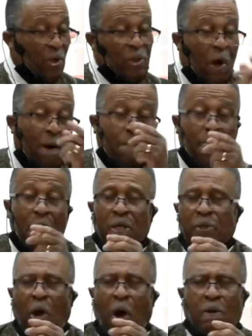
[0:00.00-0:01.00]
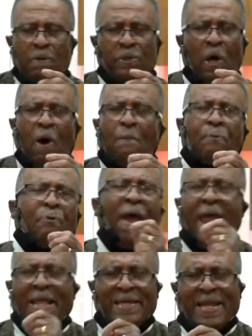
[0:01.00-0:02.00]
Don't, don't, don't
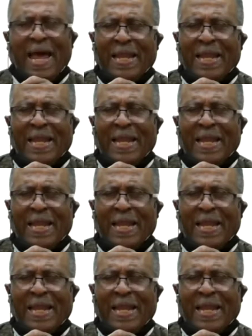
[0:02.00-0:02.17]
pray that I